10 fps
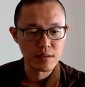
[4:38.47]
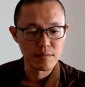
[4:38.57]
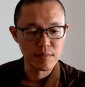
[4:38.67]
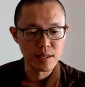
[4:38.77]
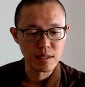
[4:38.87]

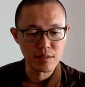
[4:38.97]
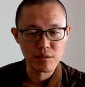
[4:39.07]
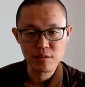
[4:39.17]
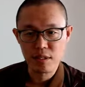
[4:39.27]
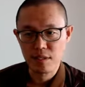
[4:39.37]
I
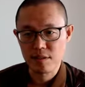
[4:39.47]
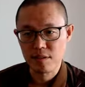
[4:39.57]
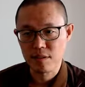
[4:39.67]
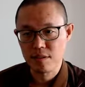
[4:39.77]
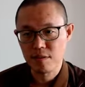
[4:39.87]
don't think it's
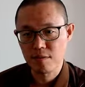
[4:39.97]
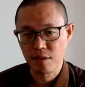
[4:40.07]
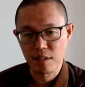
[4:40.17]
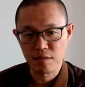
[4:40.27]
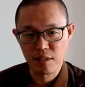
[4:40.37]
easy for
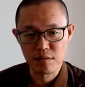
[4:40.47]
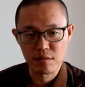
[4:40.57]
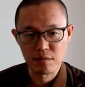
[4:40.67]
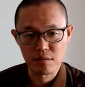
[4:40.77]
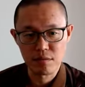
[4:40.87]
anyone
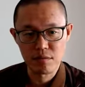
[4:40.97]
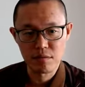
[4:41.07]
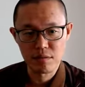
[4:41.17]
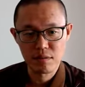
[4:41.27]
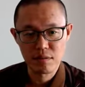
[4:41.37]

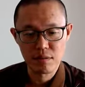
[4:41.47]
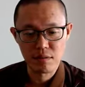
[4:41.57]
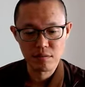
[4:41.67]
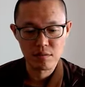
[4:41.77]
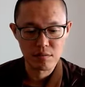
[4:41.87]

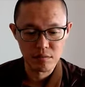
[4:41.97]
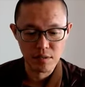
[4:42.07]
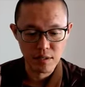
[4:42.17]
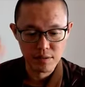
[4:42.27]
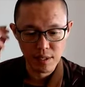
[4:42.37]
to
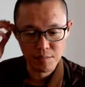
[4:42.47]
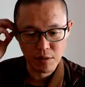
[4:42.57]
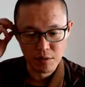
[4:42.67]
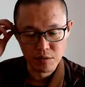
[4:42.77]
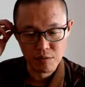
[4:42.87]
accept
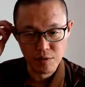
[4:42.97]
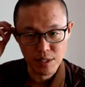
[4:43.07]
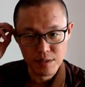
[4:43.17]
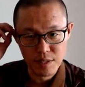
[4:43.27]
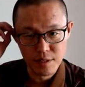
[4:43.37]
or to face that.